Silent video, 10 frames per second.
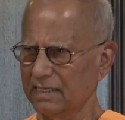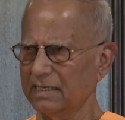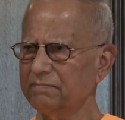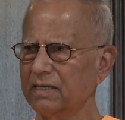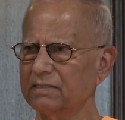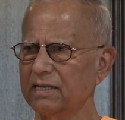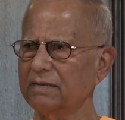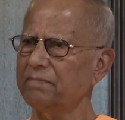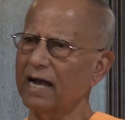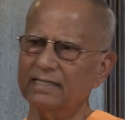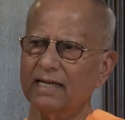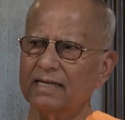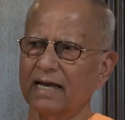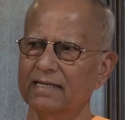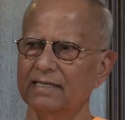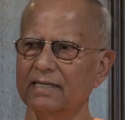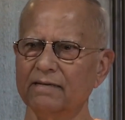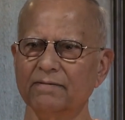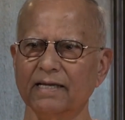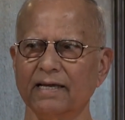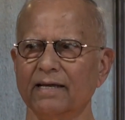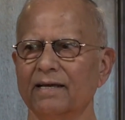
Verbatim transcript: give the slip, I shall carry in the evening.